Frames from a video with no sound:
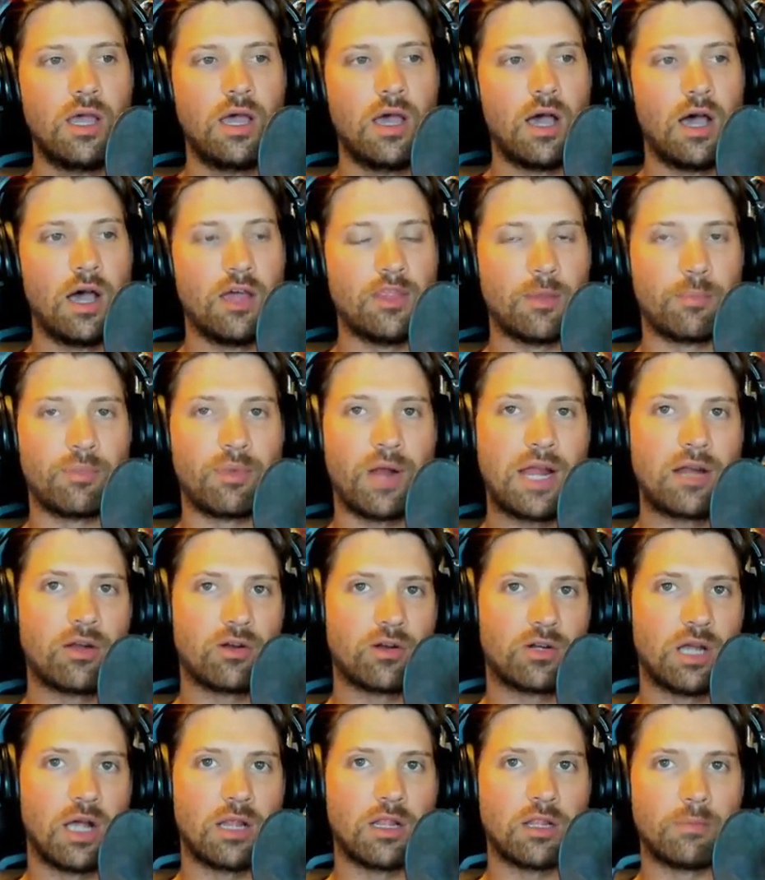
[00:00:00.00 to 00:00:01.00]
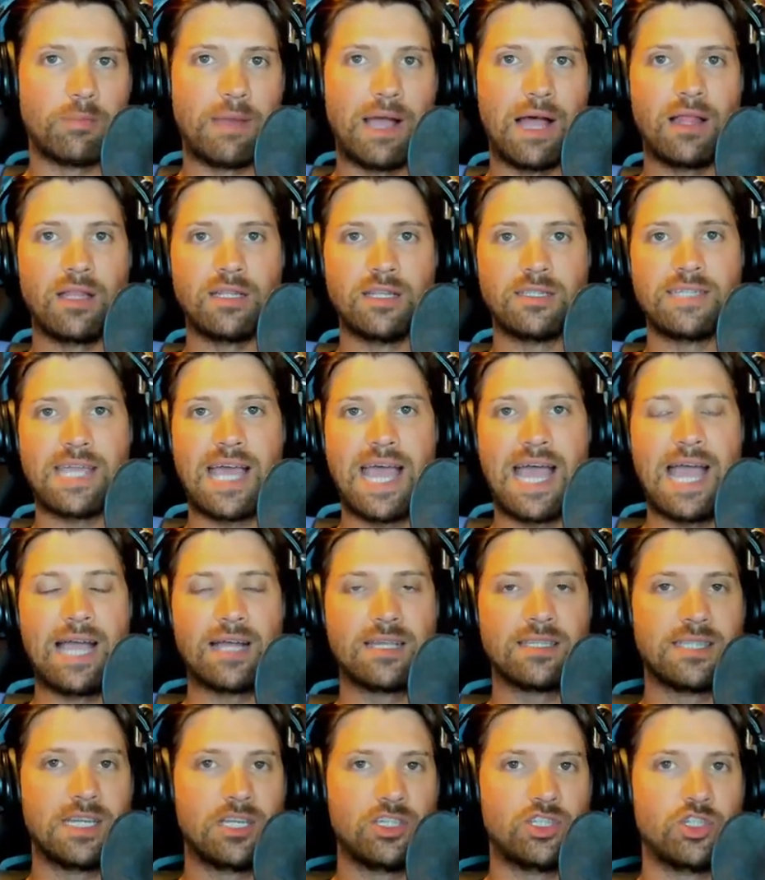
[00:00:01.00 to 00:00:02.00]
the brighter color palettes to
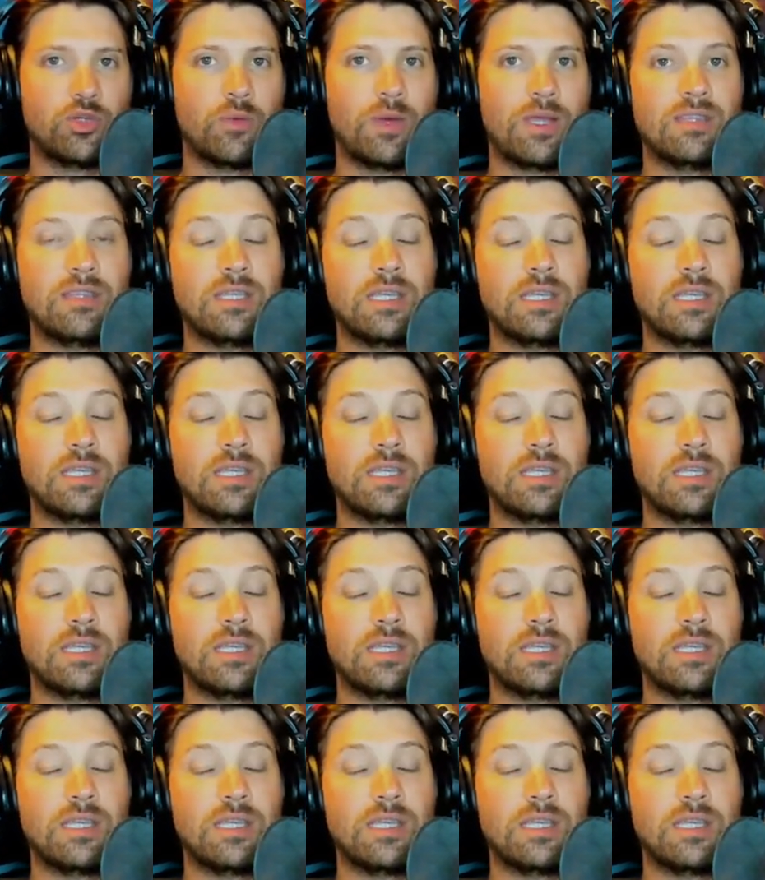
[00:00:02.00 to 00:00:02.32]
accentuate